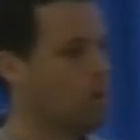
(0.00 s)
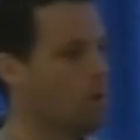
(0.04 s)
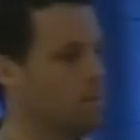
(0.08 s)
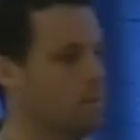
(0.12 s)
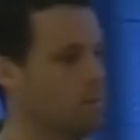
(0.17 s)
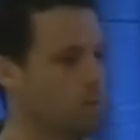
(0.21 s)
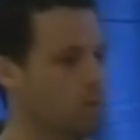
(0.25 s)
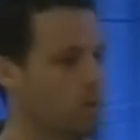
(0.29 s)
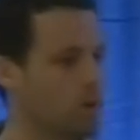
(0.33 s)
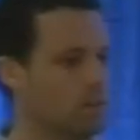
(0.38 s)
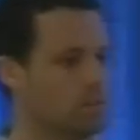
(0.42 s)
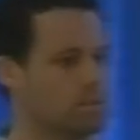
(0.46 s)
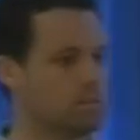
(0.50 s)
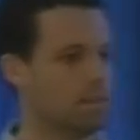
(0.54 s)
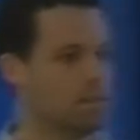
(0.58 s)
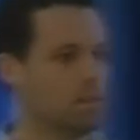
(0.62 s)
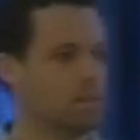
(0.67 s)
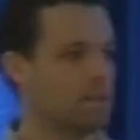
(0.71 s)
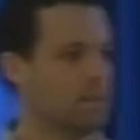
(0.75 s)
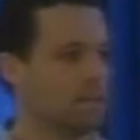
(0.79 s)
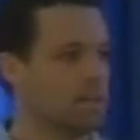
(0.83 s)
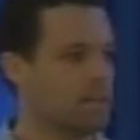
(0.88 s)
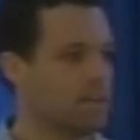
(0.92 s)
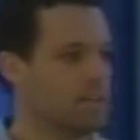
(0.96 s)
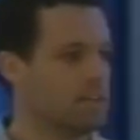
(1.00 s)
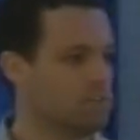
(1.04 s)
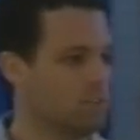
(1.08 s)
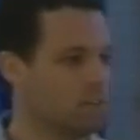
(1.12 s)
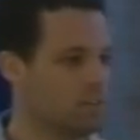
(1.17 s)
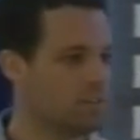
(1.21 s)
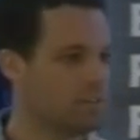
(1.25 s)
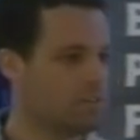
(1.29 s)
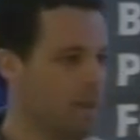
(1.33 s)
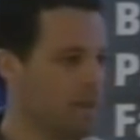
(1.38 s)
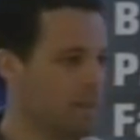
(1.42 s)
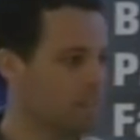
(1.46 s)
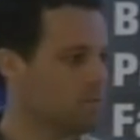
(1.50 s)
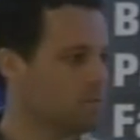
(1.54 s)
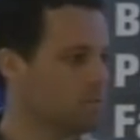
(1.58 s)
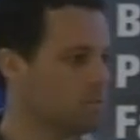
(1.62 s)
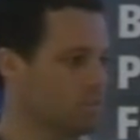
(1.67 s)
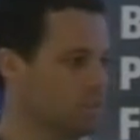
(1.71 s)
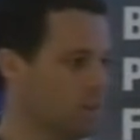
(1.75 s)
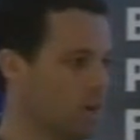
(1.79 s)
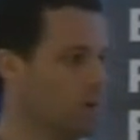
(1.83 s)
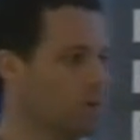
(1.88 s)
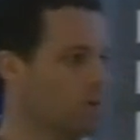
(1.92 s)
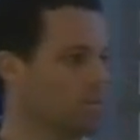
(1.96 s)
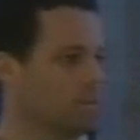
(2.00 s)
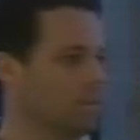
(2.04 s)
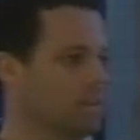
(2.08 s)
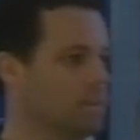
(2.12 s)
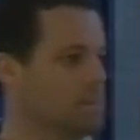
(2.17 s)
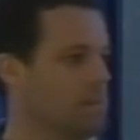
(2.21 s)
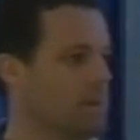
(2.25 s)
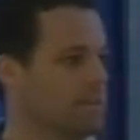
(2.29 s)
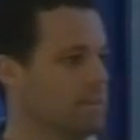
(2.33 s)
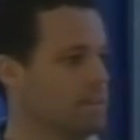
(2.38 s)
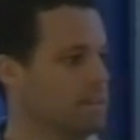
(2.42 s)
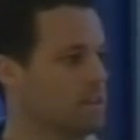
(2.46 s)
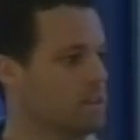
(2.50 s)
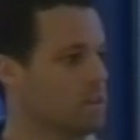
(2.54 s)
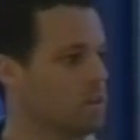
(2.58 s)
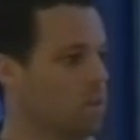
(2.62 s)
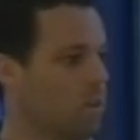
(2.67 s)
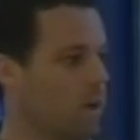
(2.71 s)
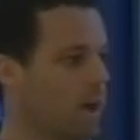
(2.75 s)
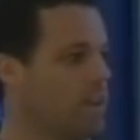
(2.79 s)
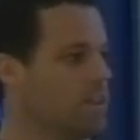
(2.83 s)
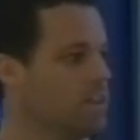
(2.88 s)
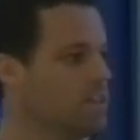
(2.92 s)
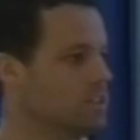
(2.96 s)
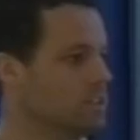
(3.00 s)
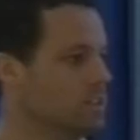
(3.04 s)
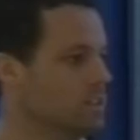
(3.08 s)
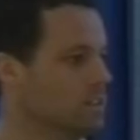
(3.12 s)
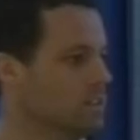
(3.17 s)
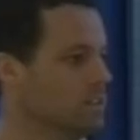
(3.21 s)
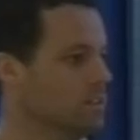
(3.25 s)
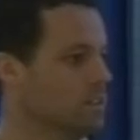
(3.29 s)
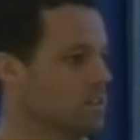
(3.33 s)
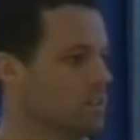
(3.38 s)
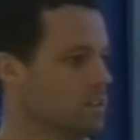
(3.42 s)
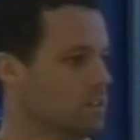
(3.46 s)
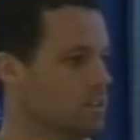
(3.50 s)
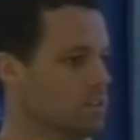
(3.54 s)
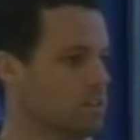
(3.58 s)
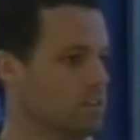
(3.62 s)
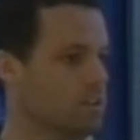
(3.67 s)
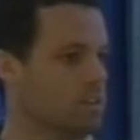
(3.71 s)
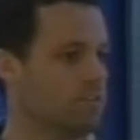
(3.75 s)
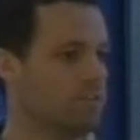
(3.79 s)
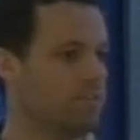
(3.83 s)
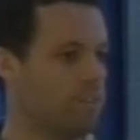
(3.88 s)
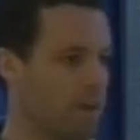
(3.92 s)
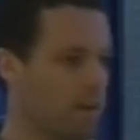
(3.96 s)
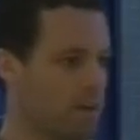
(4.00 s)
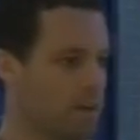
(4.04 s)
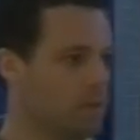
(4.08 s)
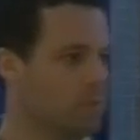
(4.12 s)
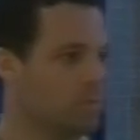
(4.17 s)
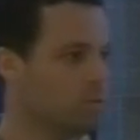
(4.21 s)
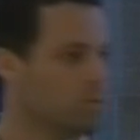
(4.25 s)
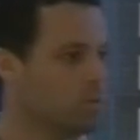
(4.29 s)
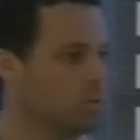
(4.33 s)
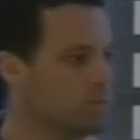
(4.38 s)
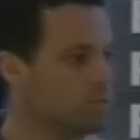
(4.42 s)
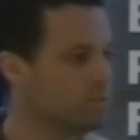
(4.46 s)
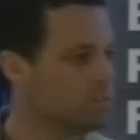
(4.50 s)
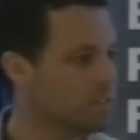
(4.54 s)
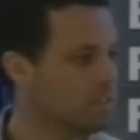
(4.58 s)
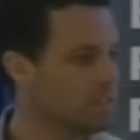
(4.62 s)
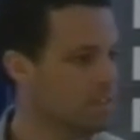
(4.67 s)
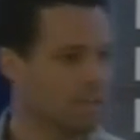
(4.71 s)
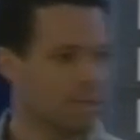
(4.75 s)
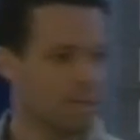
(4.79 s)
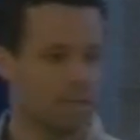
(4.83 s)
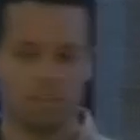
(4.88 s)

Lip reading: me was it's not just about the result, it's about the equation. So the variables and